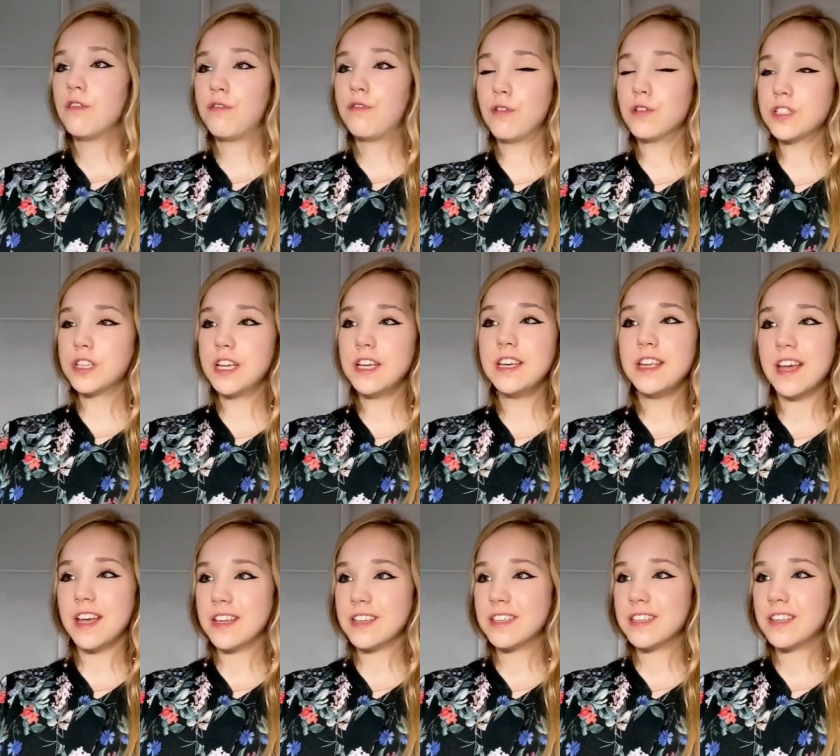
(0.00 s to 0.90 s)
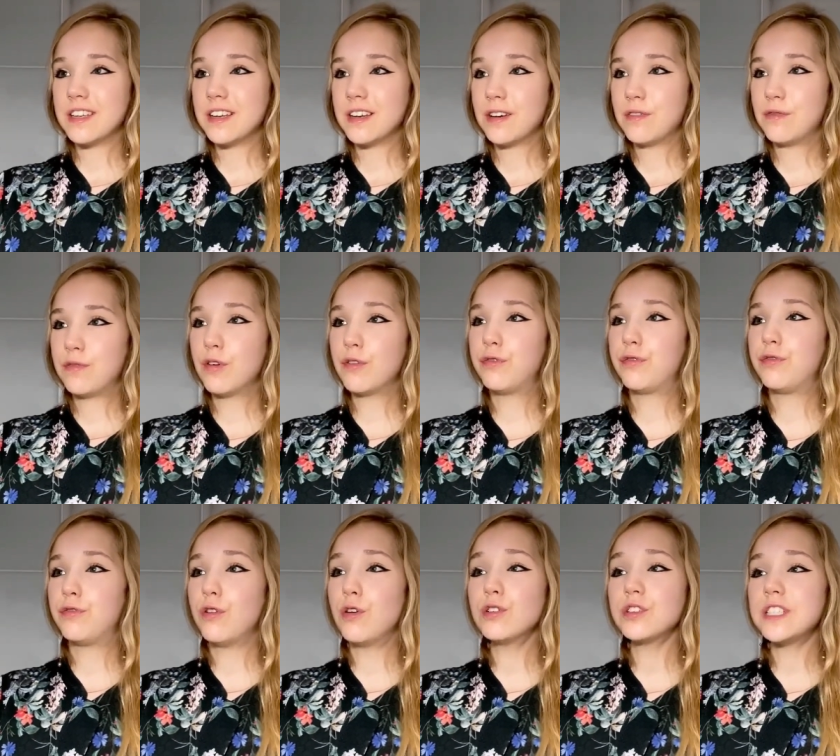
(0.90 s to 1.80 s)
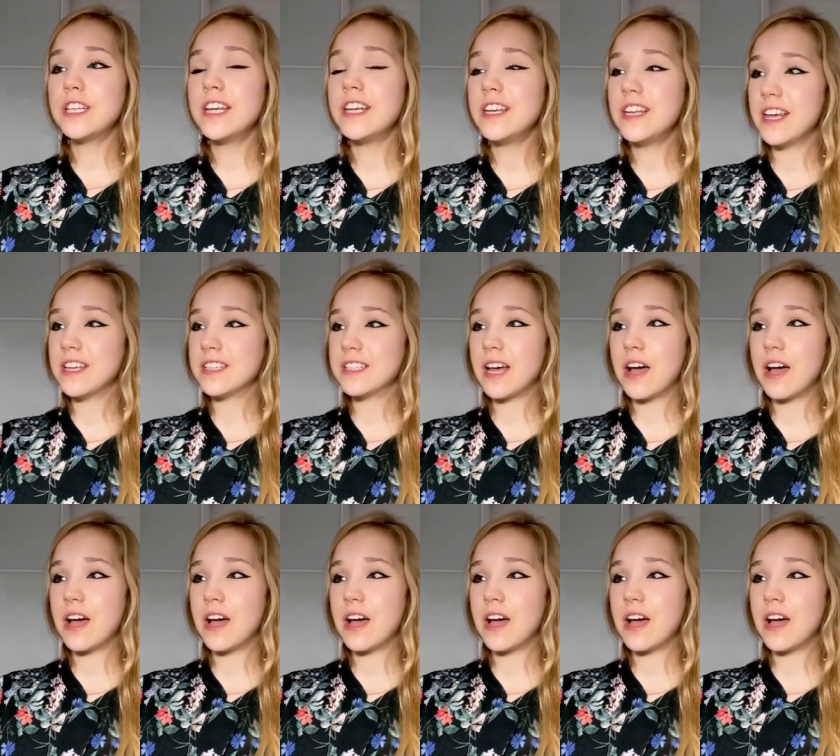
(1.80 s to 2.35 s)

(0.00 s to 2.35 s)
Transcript: fourteen years. For fourteen years,